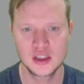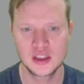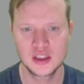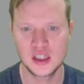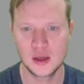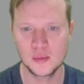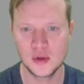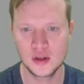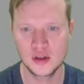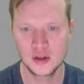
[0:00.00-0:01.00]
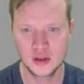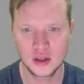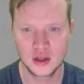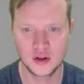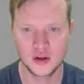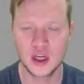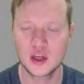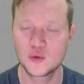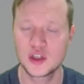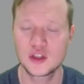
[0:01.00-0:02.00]
sum,
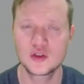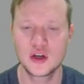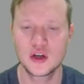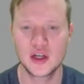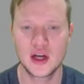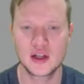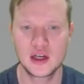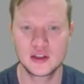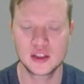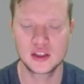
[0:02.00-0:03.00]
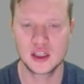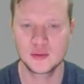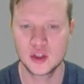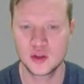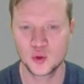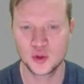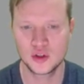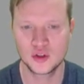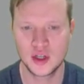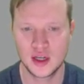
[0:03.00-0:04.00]
Okay, we need to go and calculate the sum in order
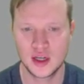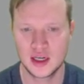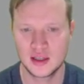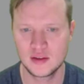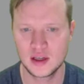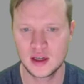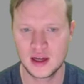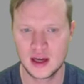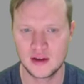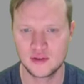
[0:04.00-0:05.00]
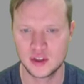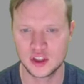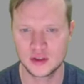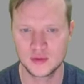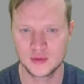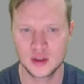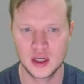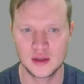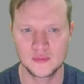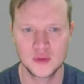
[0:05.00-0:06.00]
to calculate the average.
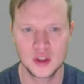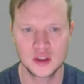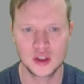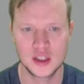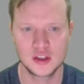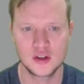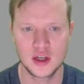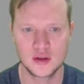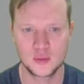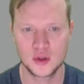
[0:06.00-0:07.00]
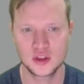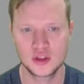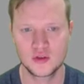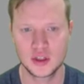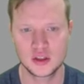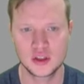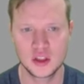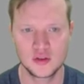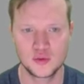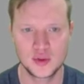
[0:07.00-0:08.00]
Okay, so let's look at the print screen. So
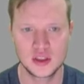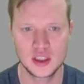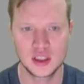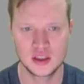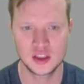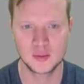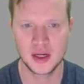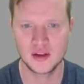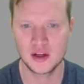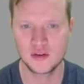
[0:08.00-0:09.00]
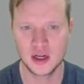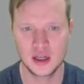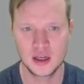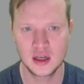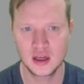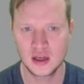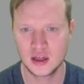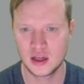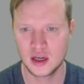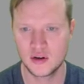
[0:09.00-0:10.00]
if we say display the array,
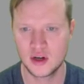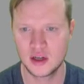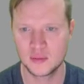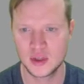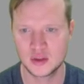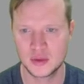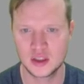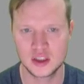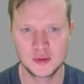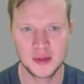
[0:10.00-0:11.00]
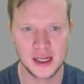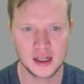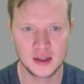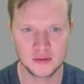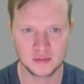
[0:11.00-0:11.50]
an array must be displayed.